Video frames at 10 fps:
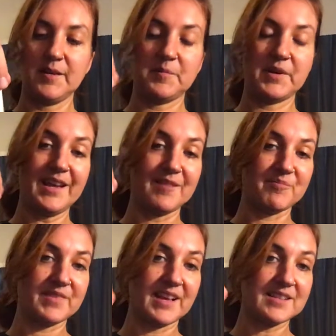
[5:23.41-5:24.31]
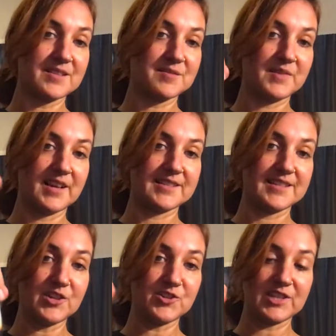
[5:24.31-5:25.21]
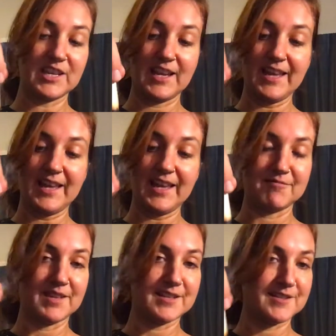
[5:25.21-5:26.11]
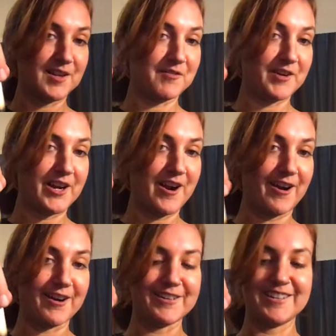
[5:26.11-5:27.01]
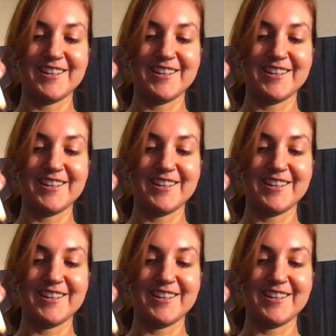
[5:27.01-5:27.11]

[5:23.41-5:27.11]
But yeah, that's essentially it. It's not very hard.